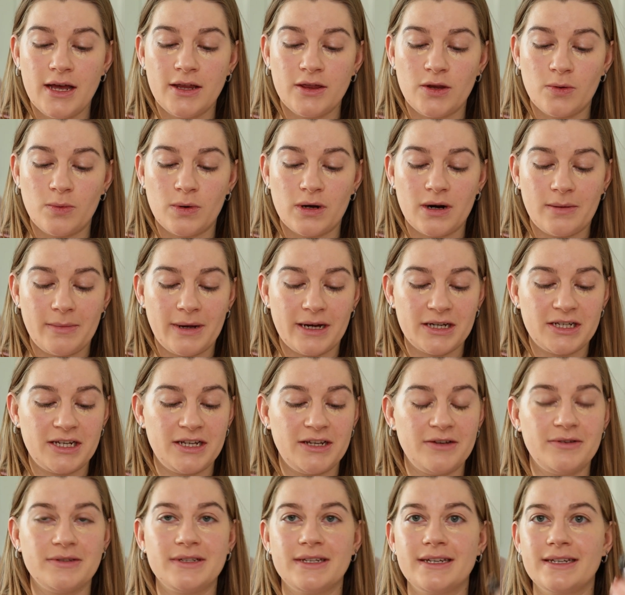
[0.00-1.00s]
The one I'm
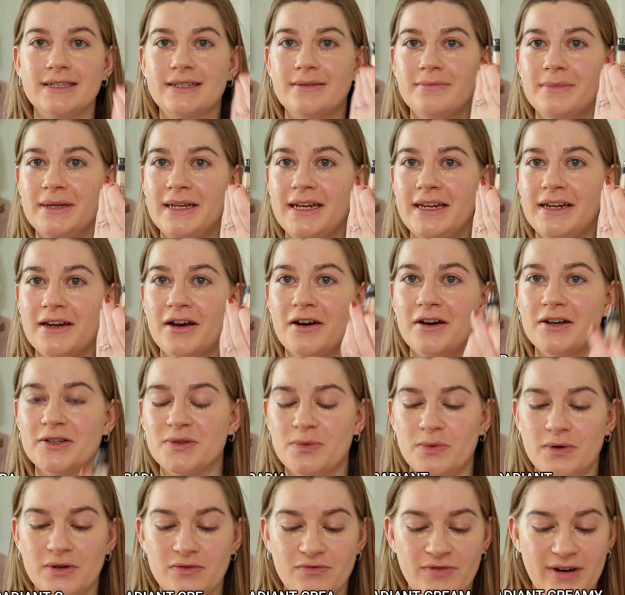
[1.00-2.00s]
actually using is a mini
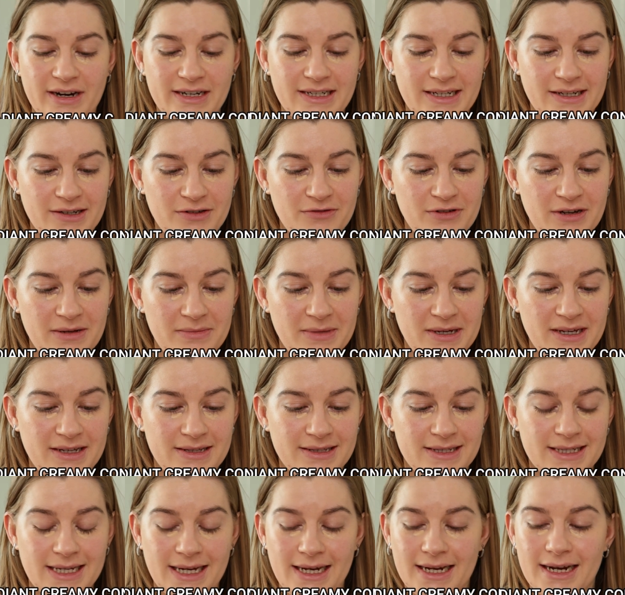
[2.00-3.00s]
NARS one, Radiant Creamy
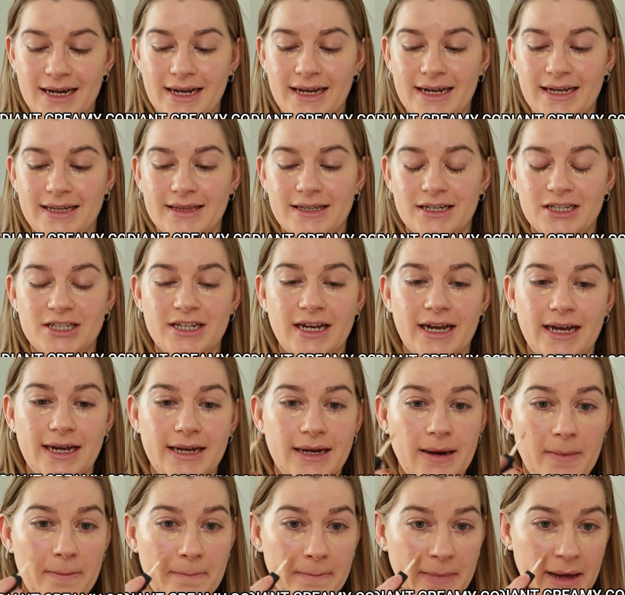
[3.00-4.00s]
Concealer in the
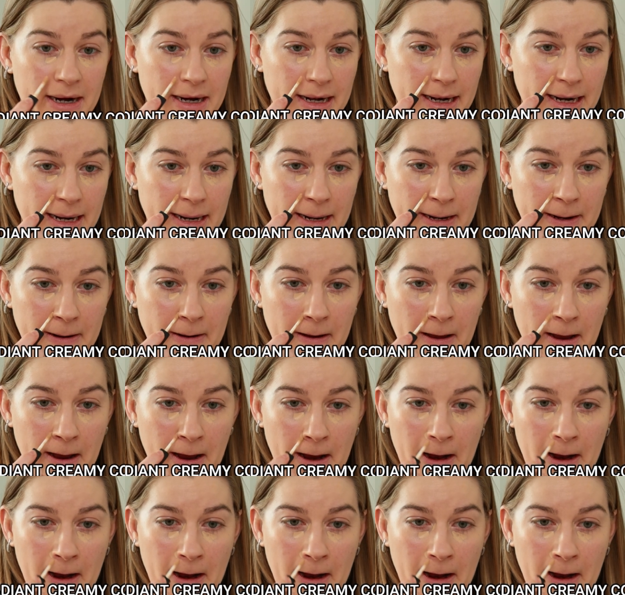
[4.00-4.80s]
shade Madeleine.